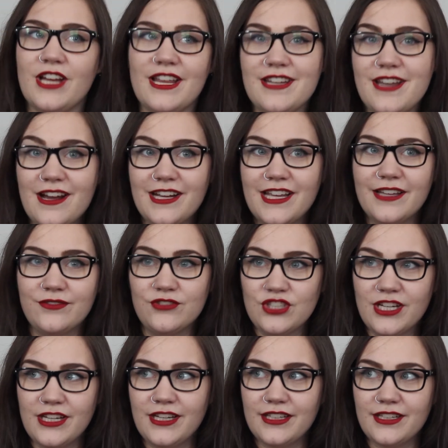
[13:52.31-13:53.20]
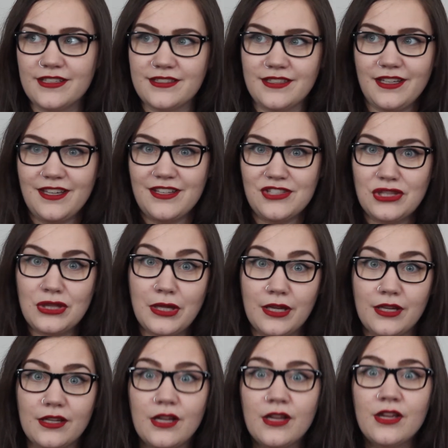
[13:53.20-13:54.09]
And now I have Jake, and it's like his
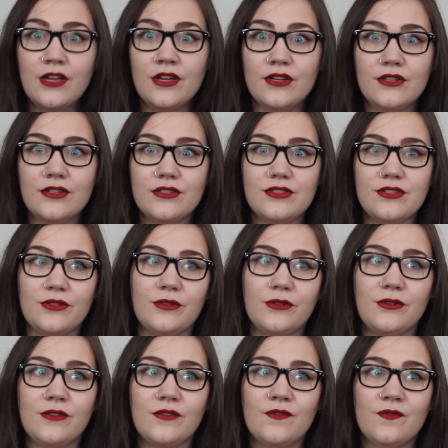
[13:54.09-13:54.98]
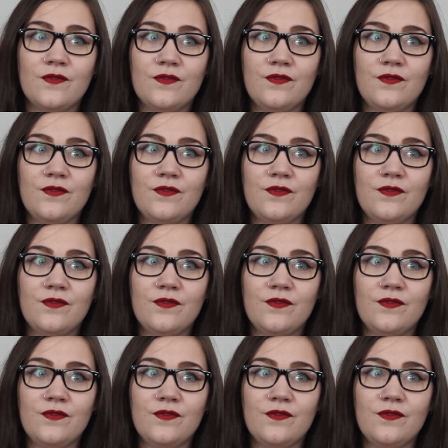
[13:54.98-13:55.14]
thing. So